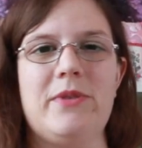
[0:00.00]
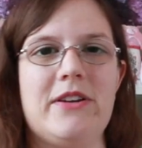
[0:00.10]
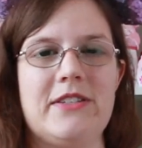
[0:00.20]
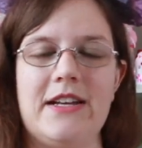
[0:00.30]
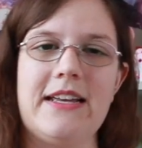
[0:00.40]

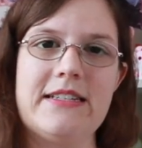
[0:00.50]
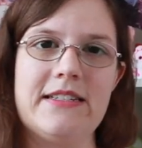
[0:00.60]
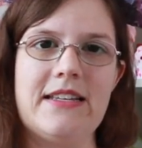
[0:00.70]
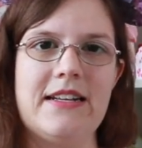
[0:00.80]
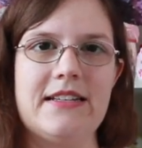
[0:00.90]
because it
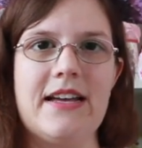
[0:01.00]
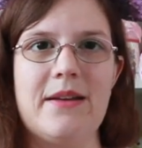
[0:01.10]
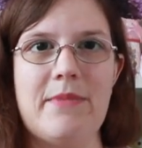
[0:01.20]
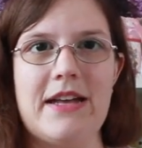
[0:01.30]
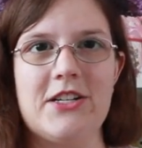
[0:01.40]
is
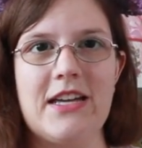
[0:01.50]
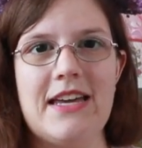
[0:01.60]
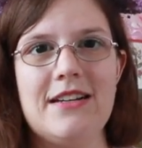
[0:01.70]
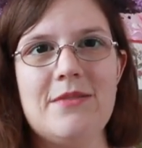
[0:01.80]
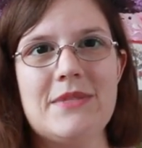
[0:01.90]
inside Magic
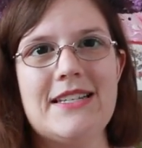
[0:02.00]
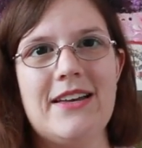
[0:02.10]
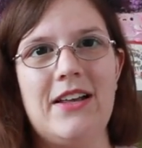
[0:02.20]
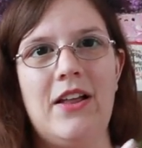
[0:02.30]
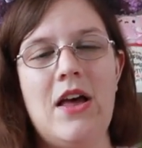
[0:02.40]
Kingdom
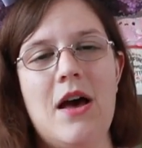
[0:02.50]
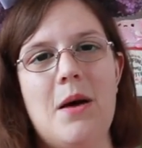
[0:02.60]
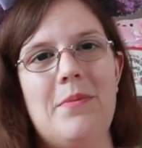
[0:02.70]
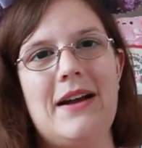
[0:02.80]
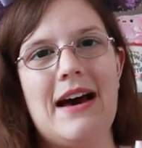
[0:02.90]
still.
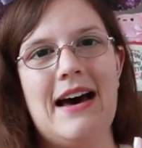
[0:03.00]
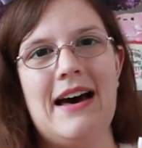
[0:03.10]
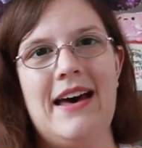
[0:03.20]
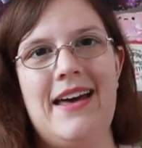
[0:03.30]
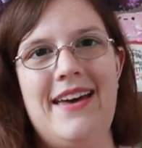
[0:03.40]
But
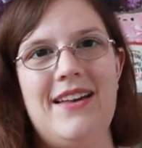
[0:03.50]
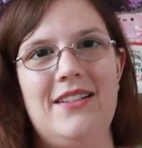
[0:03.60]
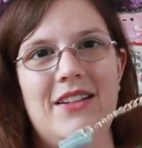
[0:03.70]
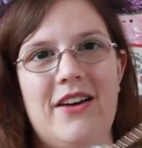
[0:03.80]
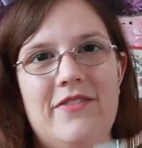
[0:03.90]
I
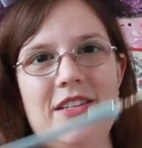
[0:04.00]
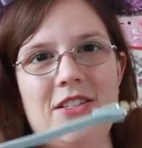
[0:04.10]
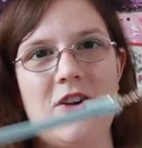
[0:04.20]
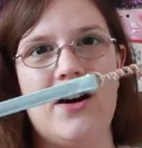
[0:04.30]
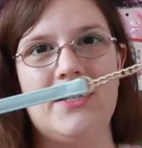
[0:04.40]
love
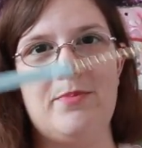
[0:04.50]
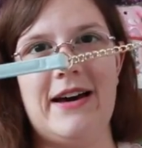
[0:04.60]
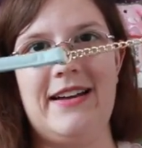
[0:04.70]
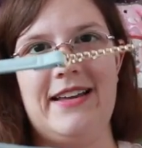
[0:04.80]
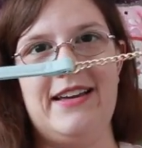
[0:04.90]
this
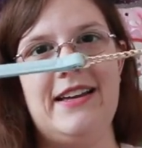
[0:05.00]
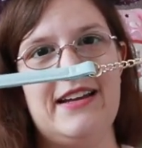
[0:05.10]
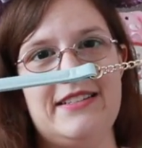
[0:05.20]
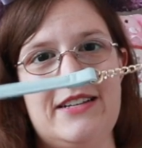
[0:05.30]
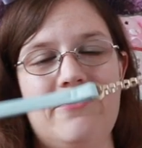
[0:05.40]
crossbody. It
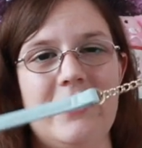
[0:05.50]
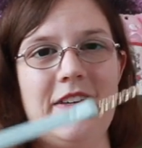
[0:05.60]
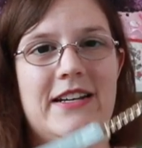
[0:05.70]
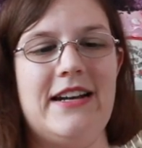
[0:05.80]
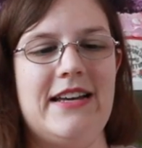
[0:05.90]
has a
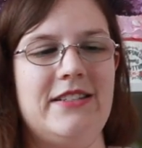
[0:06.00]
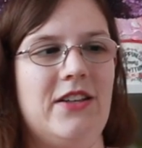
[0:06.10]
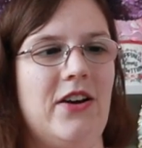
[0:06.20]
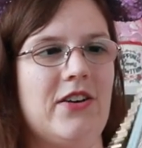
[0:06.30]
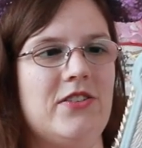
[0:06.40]
really nice
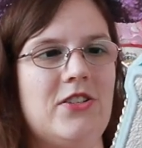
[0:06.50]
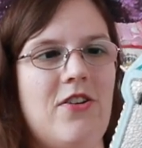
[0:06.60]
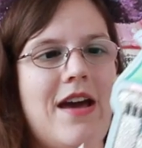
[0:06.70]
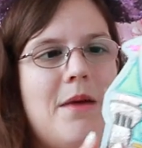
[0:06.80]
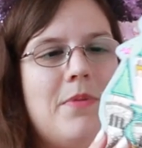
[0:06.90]
long
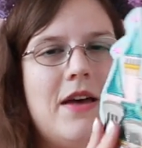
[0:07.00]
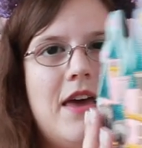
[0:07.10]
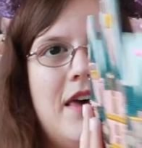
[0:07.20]
strap.